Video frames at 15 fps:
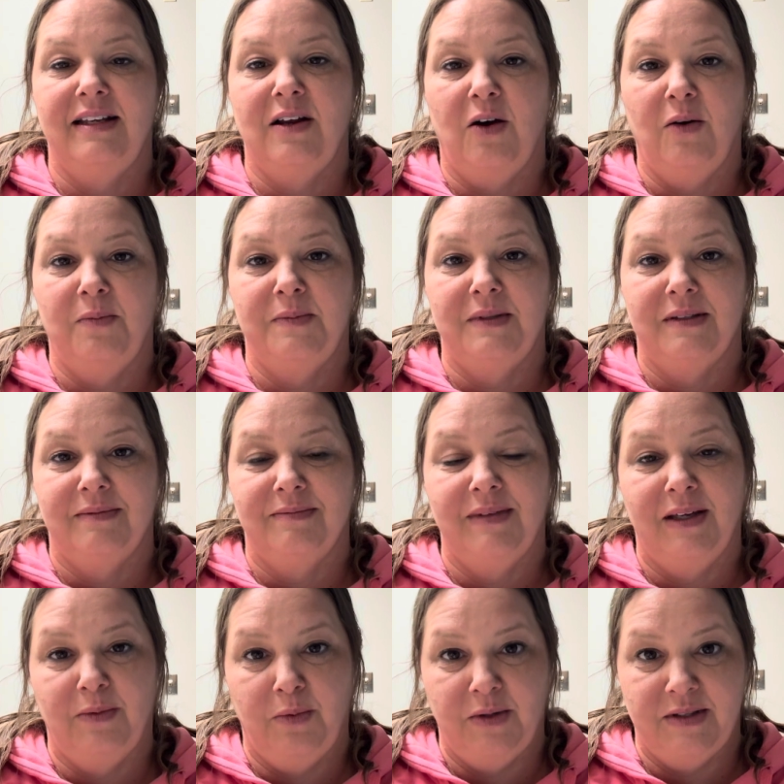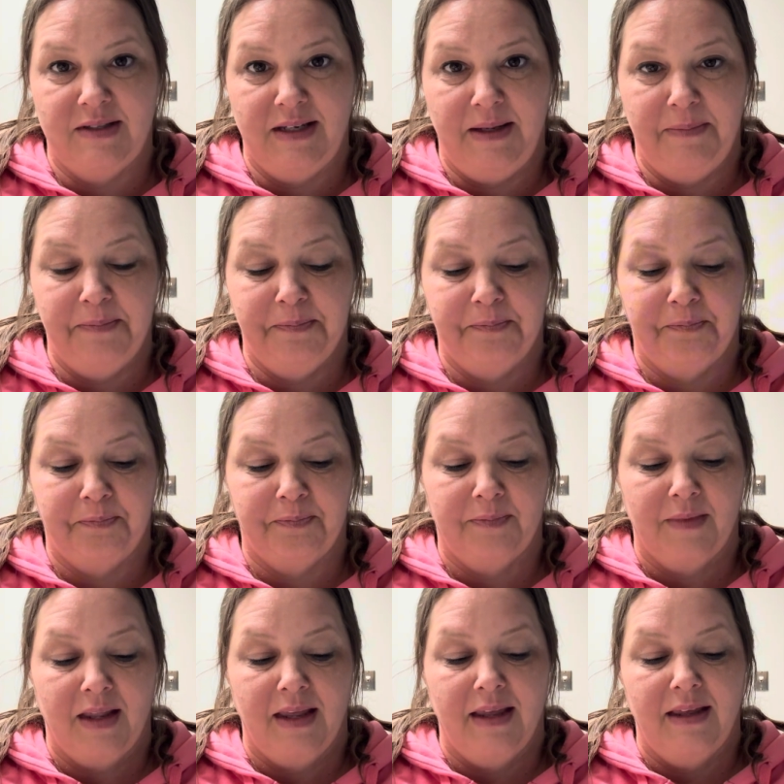hoped it would seem.
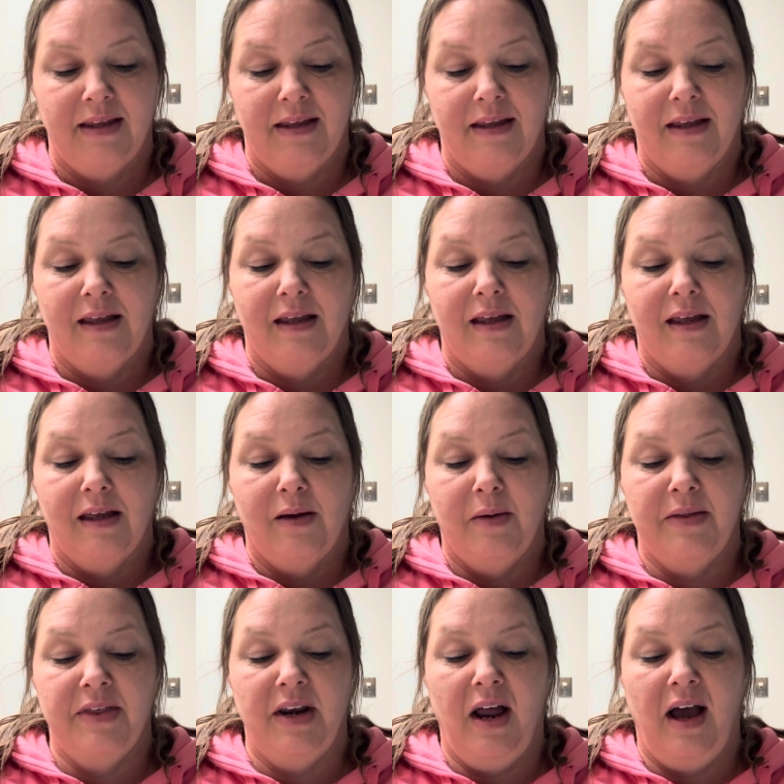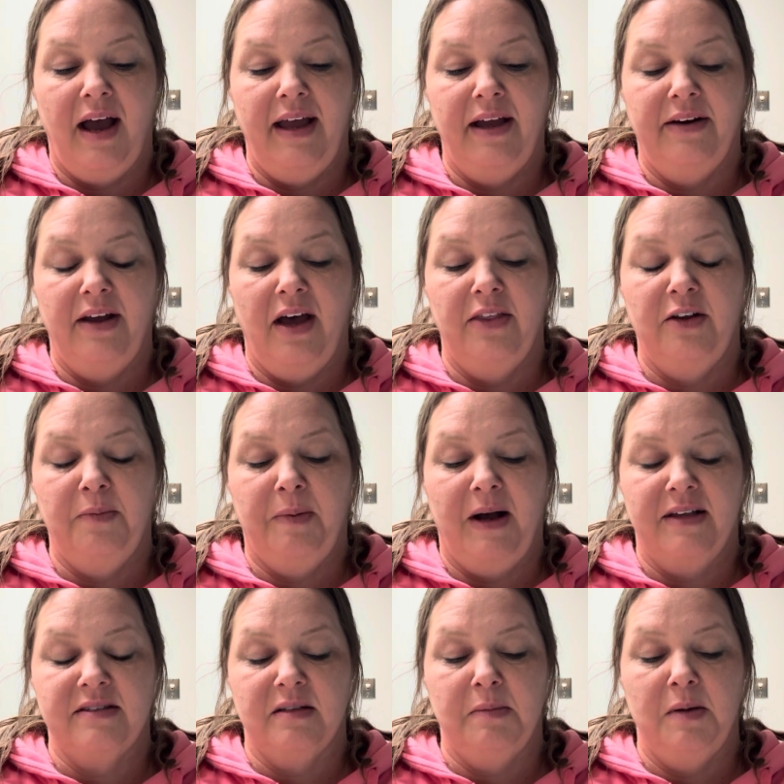With an eye on other
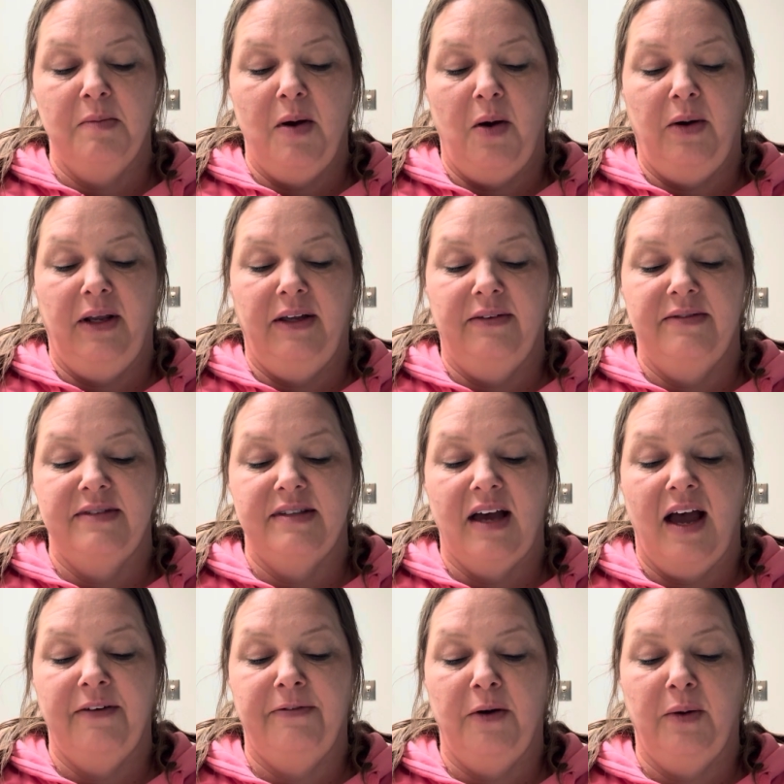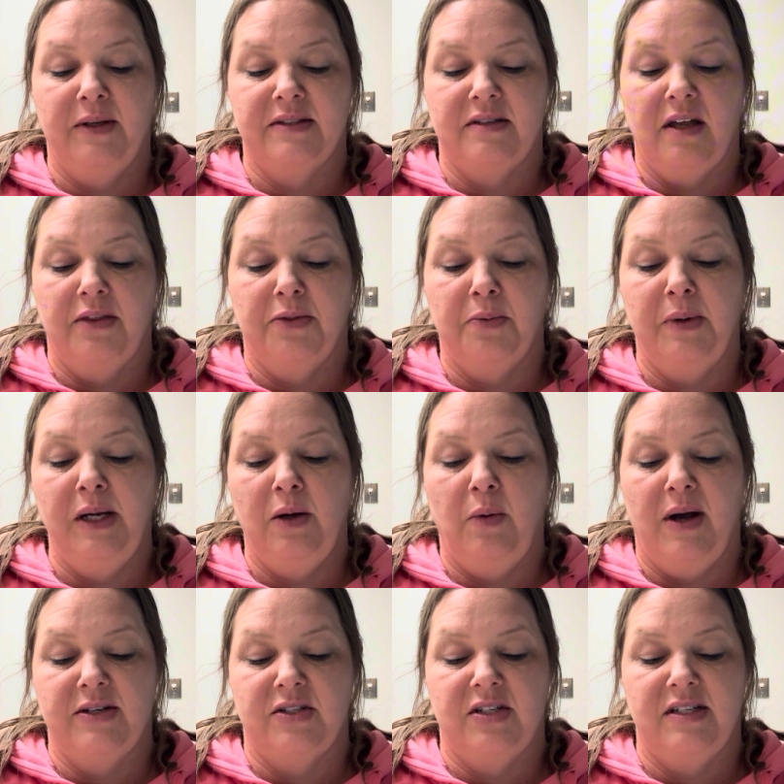possible motives, I focused on 3
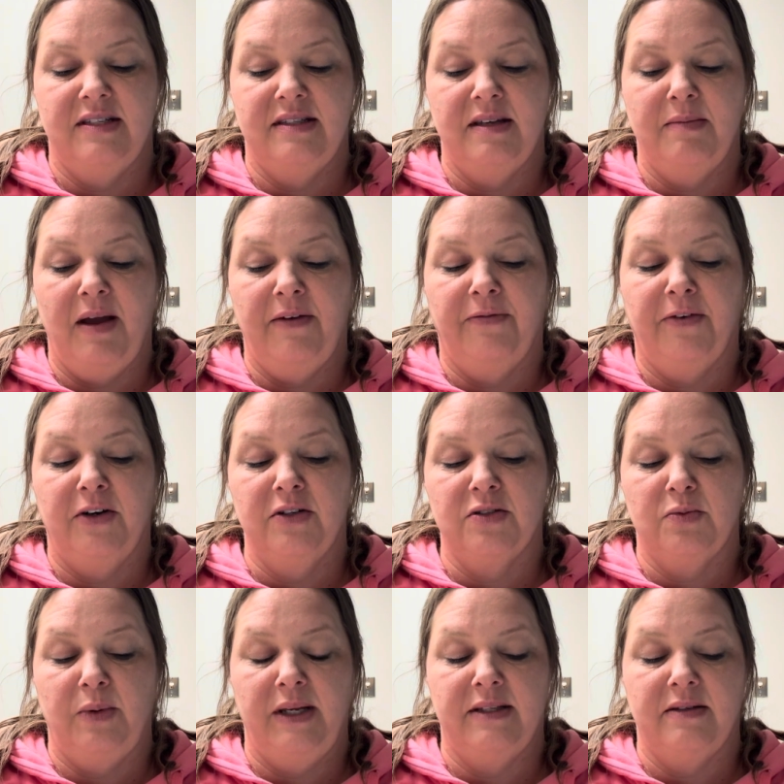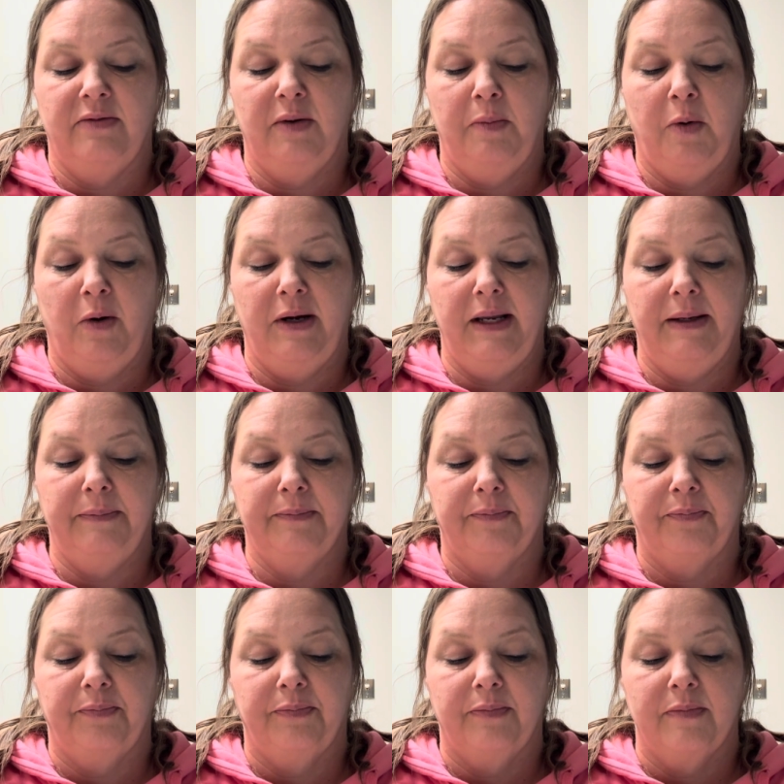questions in my first weeks of reporting.
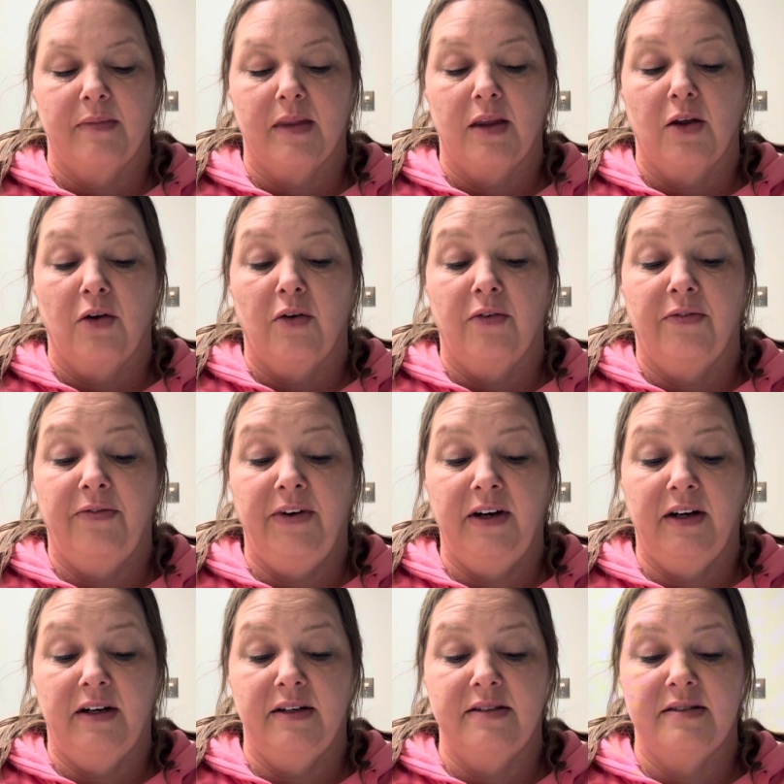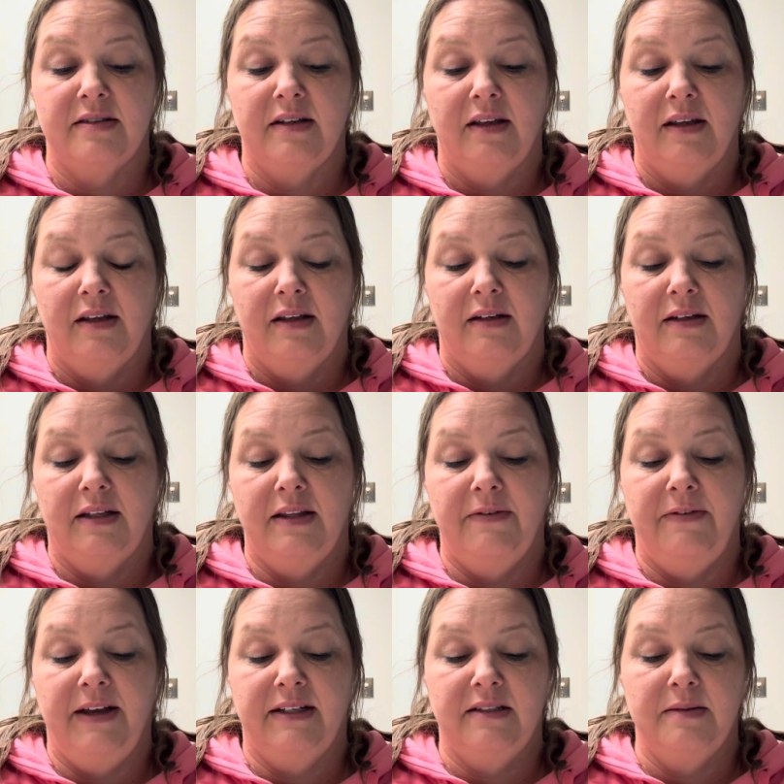First, did the
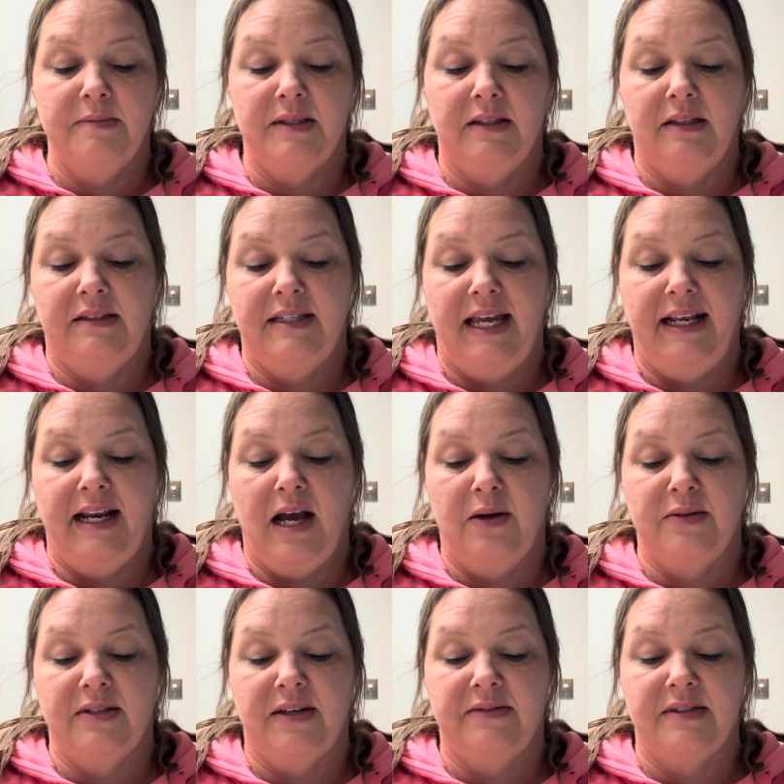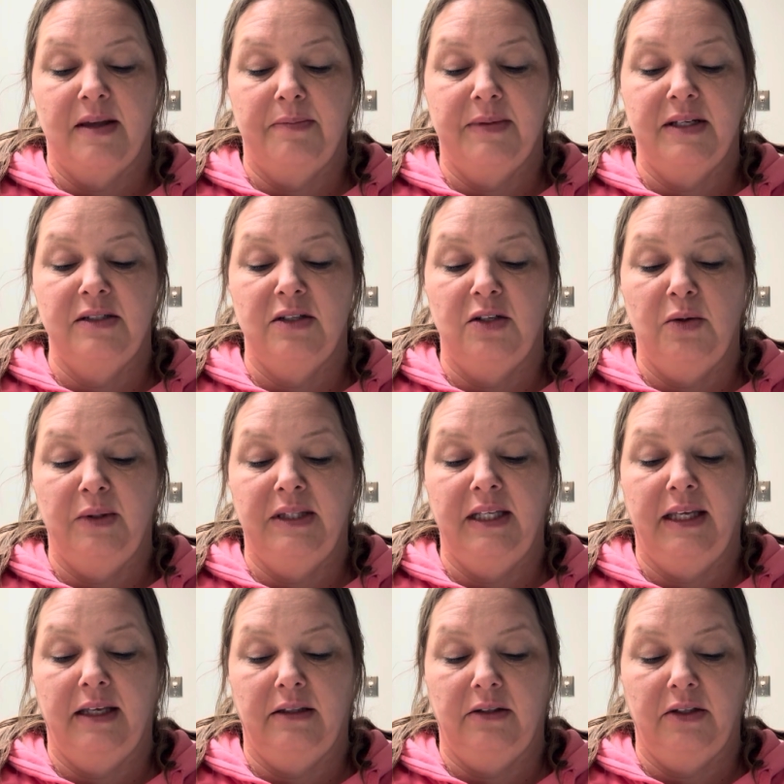victims at the Tate house have something to do with the
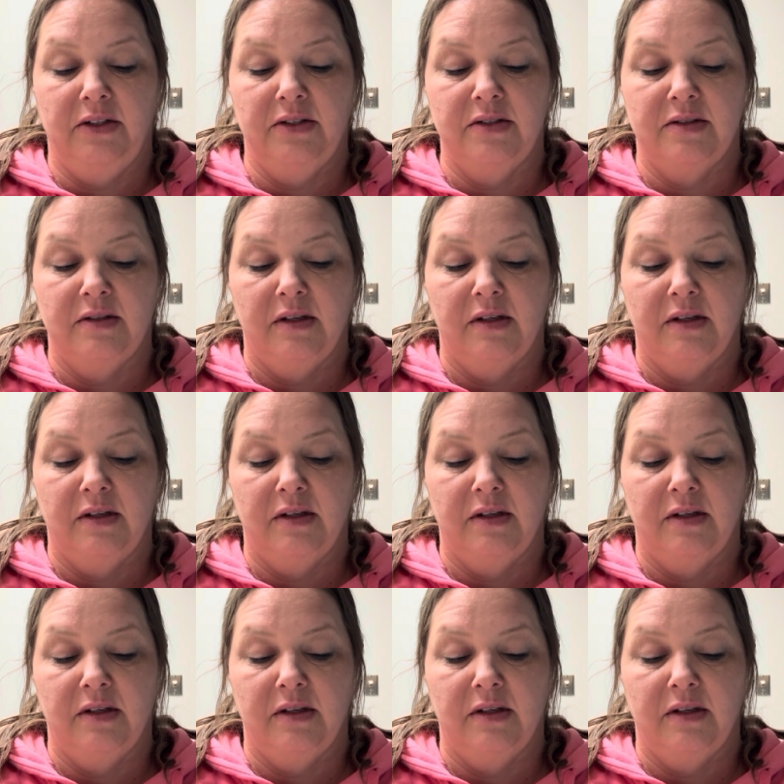killers?